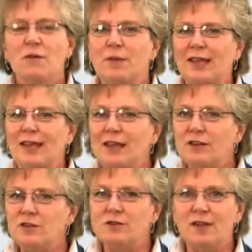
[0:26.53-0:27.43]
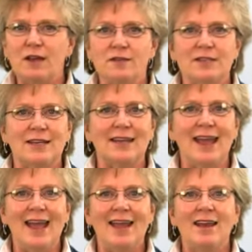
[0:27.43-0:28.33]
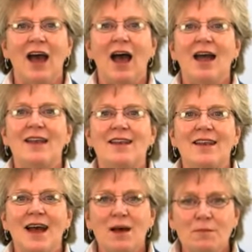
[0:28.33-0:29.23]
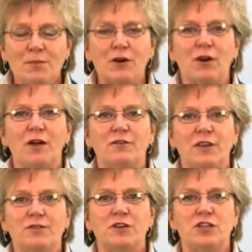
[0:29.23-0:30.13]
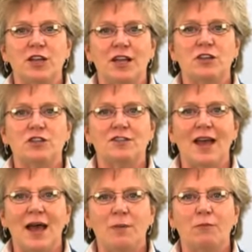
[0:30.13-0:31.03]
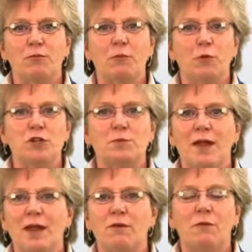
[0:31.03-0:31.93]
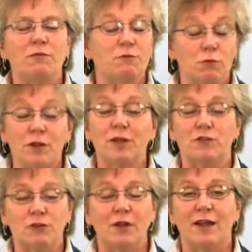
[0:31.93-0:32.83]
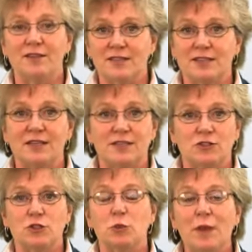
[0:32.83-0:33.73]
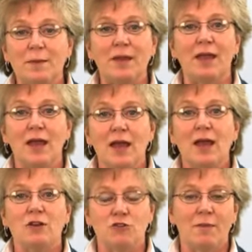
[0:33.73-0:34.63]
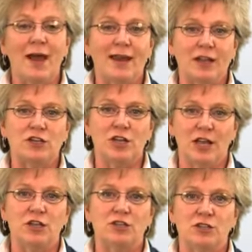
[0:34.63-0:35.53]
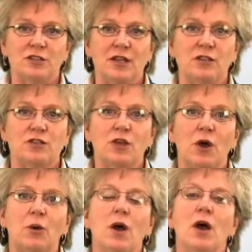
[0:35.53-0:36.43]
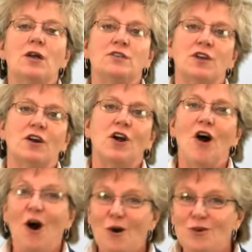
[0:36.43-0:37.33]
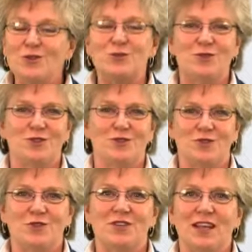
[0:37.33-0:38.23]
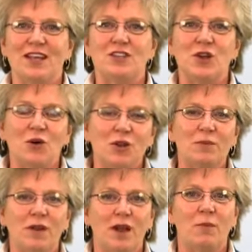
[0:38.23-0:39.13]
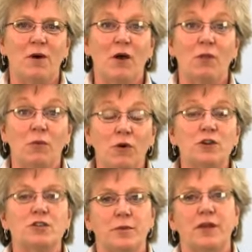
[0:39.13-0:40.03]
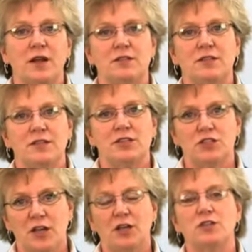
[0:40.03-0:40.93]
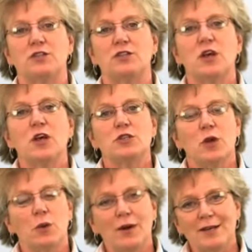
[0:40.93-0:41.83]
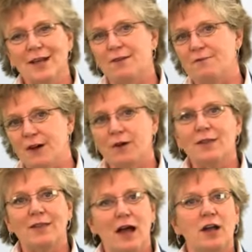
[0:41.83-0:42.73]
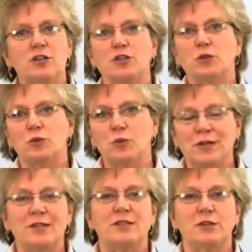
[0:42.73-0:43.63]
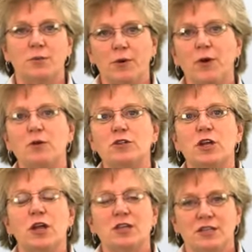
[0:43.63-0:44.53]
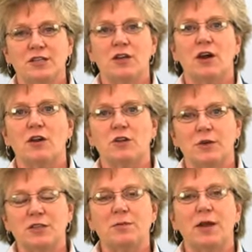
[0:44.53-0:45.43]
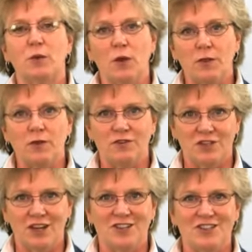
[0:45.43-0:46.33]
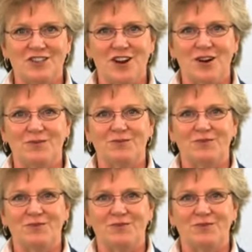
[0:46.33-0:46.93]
beginning of 2008, a number of different changes happened which made really, truly, as it says here, sweeping and dramatic changes. And so STARK always was confusing, and it's only become all the more so because of these changes. So I want to take a very logical, reasoned approach to STARK to explain what those changes are.